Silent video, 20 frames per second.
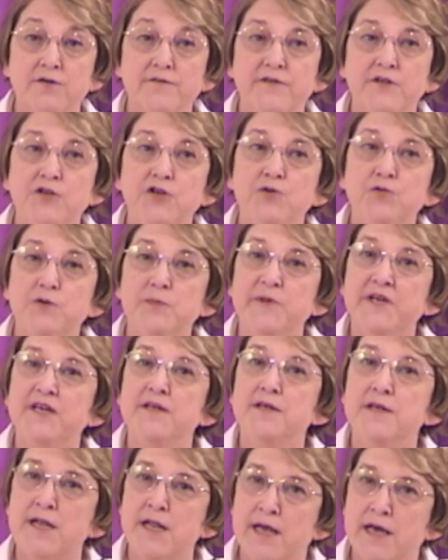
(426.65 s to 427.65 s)
then you would be a
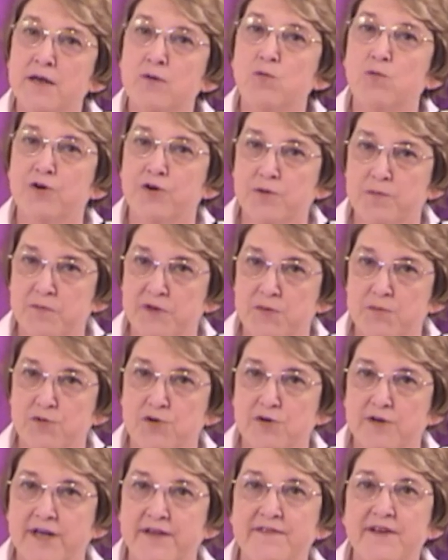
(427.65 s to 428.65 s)
network
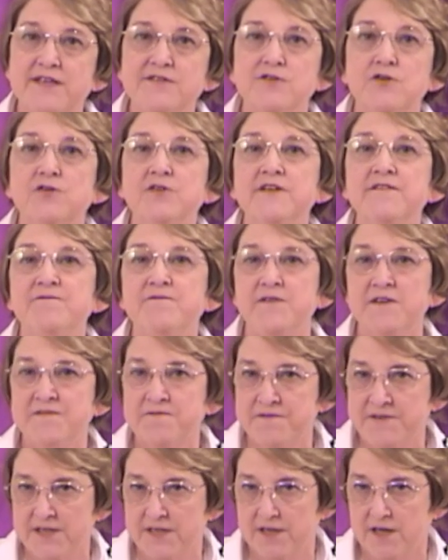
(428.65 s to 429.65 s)
member, and that's only
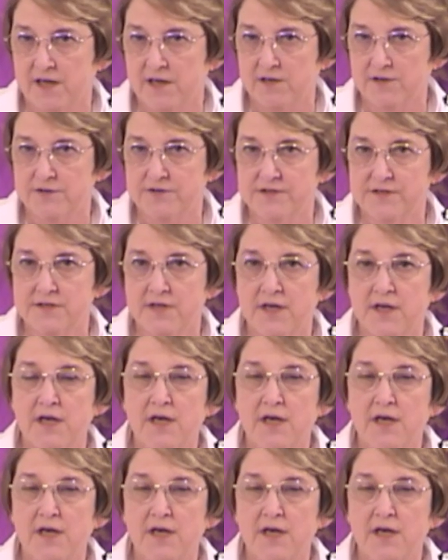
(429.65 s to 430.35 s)
$50.